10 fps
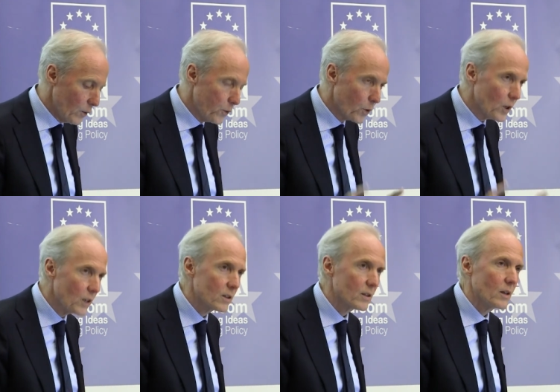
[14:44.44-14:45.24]
For
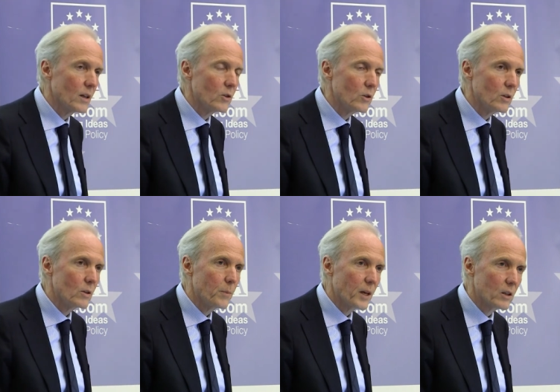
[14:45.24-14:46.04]
us,
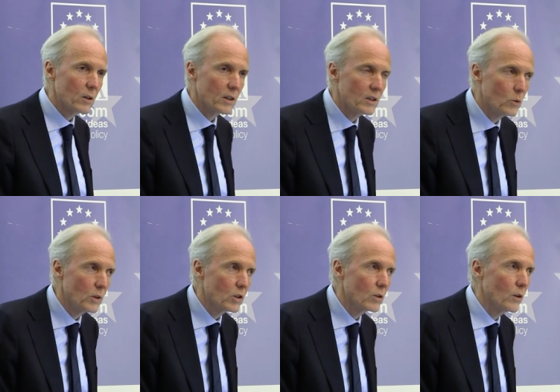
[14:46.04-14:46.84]
the particular
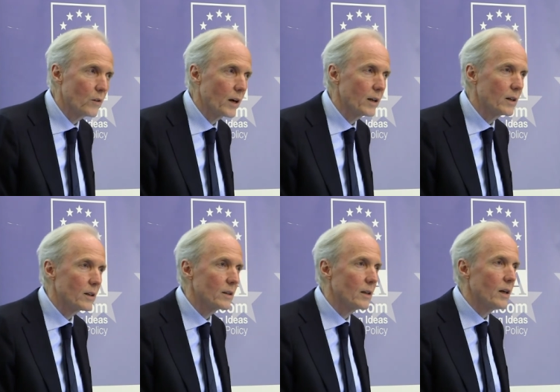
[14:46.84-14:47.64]
situation of
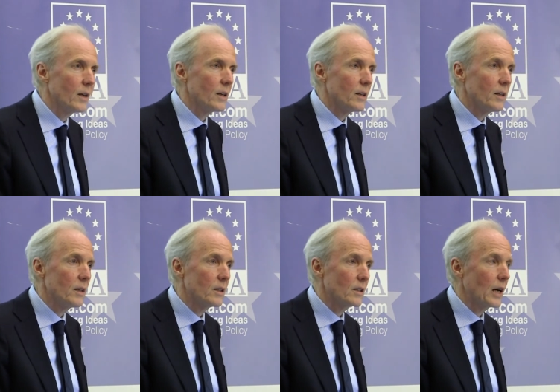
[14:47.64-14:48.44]
Ireland
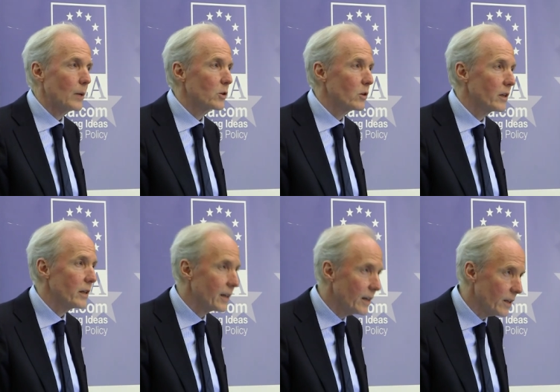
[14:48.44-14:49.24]
is
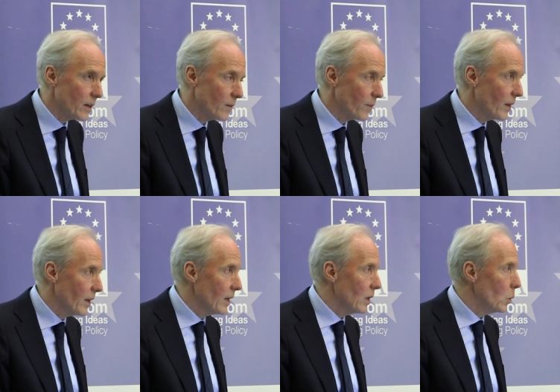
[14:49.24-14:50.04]
absolutely clear.
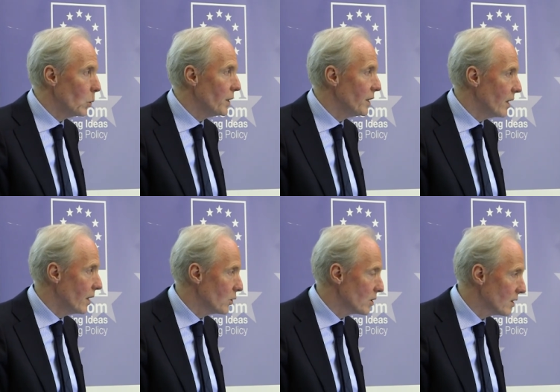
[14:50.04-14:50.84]
We
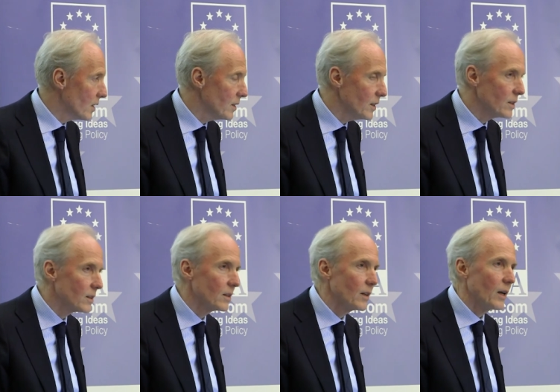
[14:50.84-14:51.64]
understand it
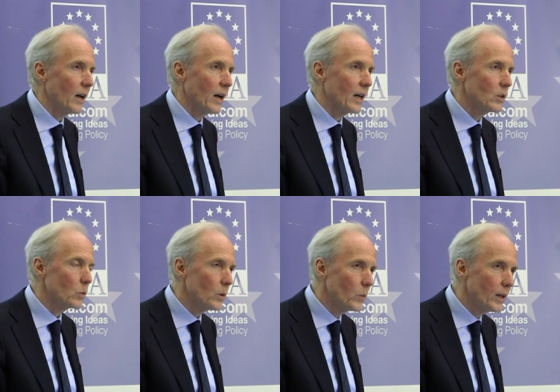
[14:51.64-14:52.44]

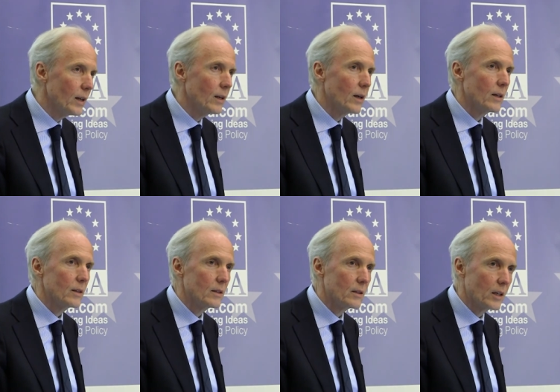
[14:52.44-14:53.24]
and we will
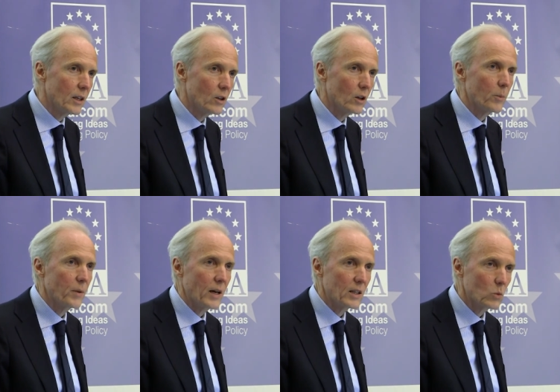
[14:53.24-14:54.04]
take it
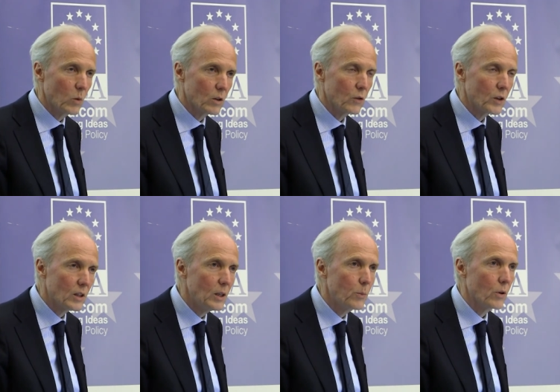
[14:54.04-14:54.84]
up as one of the
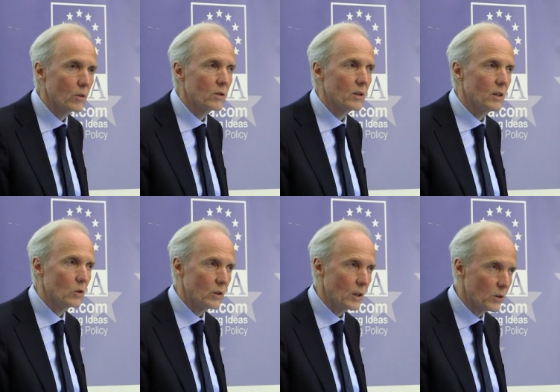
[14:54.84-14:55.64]
key points
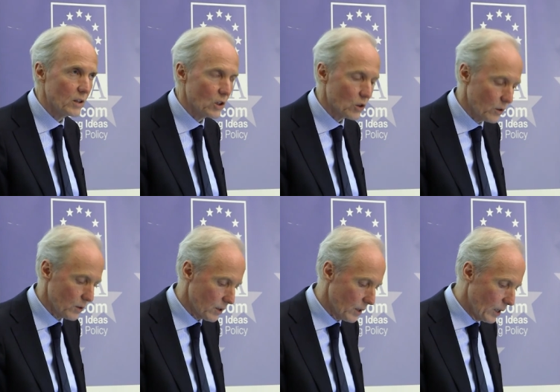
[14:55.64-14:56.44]
in the
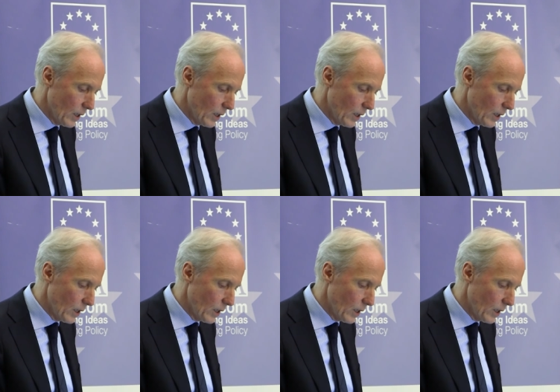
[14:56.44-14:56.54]
negotiations.